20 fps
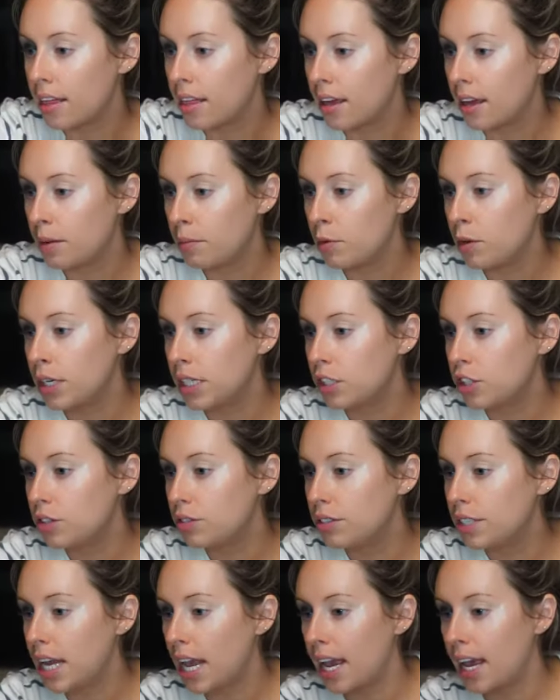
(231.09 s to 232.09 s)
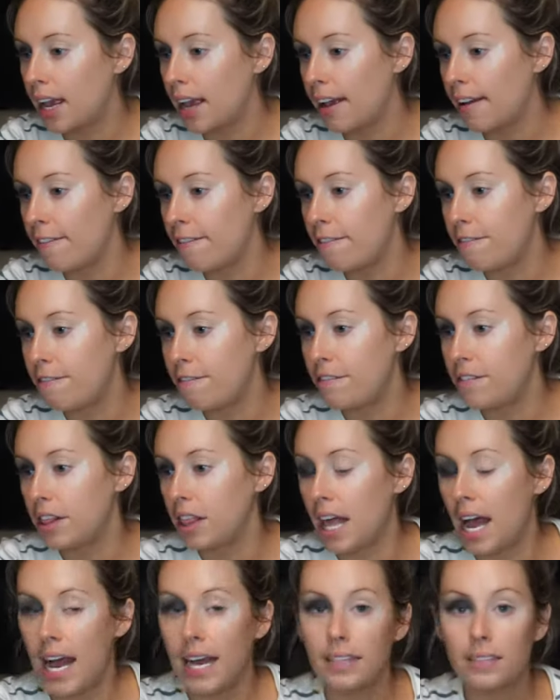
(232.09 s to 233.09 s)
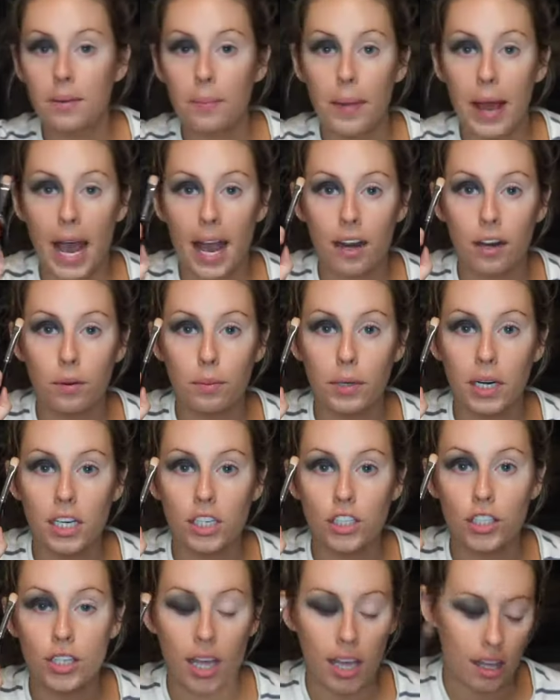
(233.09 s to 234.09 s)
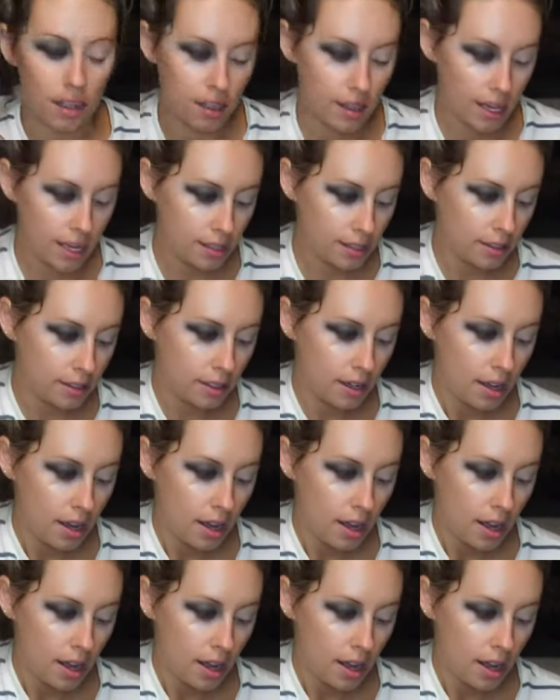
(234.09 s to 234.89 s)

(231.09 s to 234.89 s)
think I'm going to take a flat packer brush like this,